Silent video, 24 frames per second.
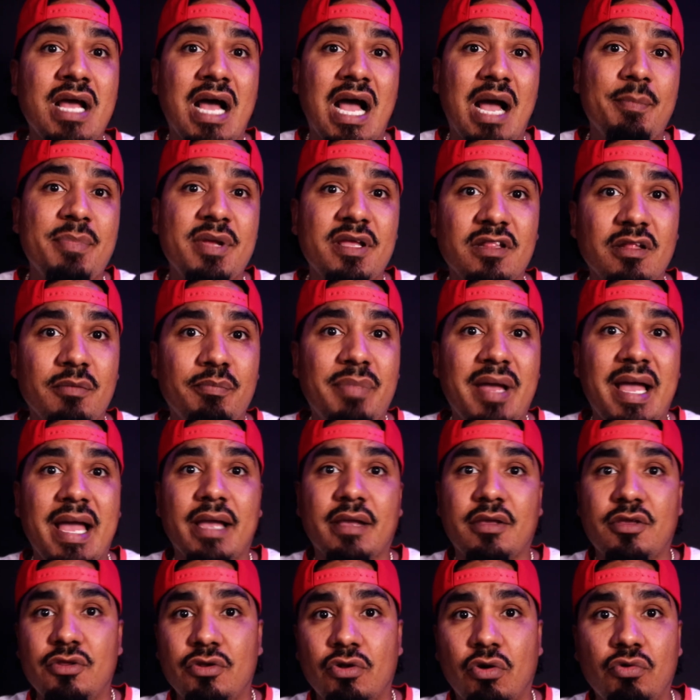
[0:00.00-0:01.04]
I'd be in the
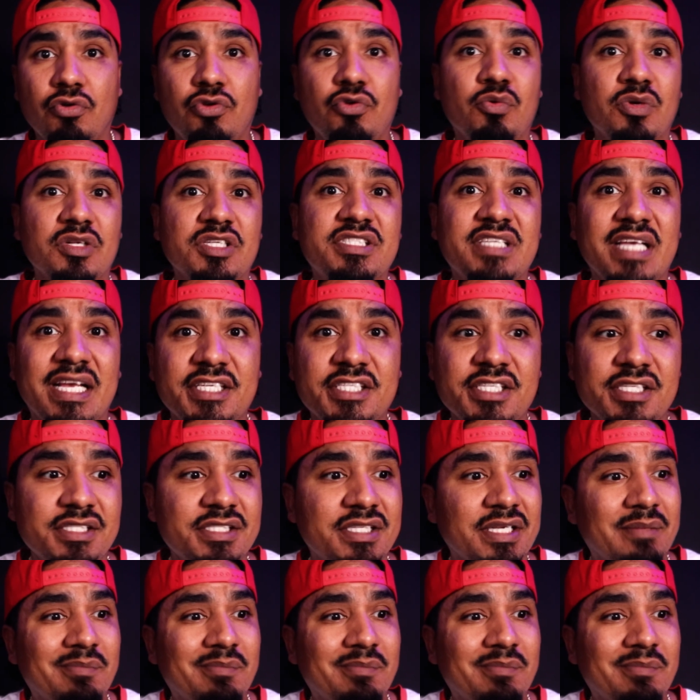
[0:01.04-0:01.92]
back, doing sessions,